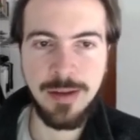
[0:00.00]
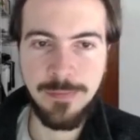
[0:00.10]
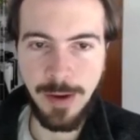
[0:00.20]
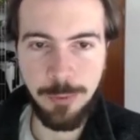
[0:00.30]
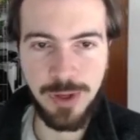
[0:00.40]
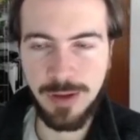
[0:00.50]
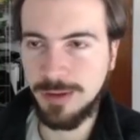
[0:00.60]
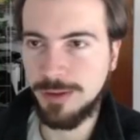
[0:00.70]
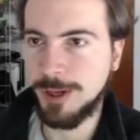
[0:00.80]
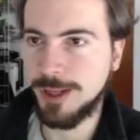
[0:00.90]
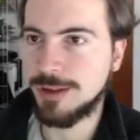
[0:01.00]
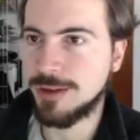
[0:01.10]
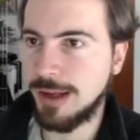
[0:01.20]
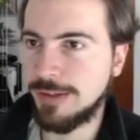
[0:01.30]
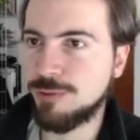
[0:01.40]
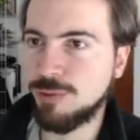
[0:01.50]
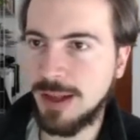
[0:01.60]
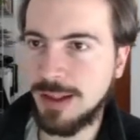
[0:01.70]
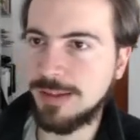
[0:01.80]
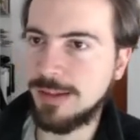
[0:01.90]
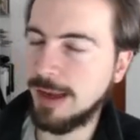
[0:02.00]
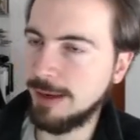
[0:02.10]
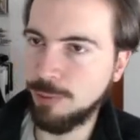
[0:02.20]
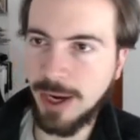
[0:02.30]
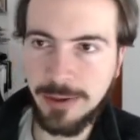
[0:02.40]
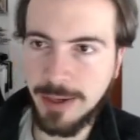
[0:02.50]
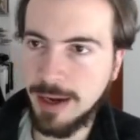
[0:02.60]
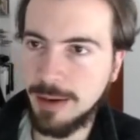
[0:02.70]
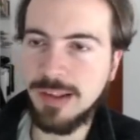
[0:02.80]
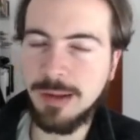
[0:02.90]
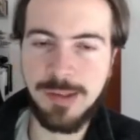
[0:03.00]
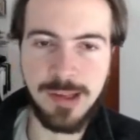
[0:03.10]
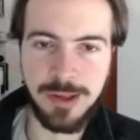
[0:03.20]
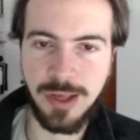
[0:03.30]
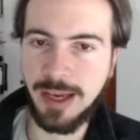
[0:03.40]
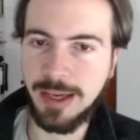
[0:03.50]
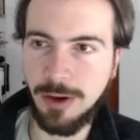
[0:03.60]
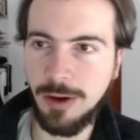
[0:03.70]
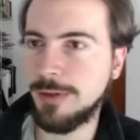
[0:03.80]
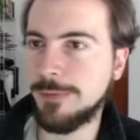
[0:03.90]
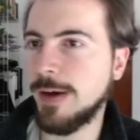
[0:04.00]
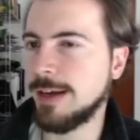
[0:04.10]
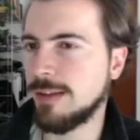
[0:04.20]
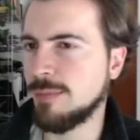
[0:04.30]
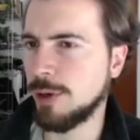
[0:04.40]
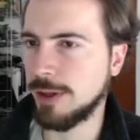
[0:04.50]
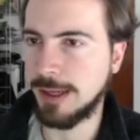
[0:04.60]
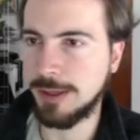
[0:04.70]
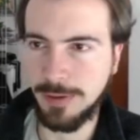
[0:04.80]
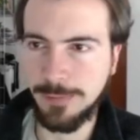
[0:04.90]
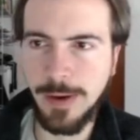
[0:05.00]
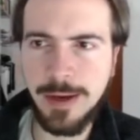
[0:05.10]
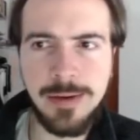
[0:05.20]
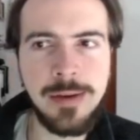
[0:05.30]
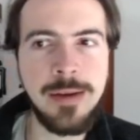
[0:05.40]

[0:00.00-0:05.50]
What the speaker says: variant which just runs a regular MCMC chain on the finest model that you define.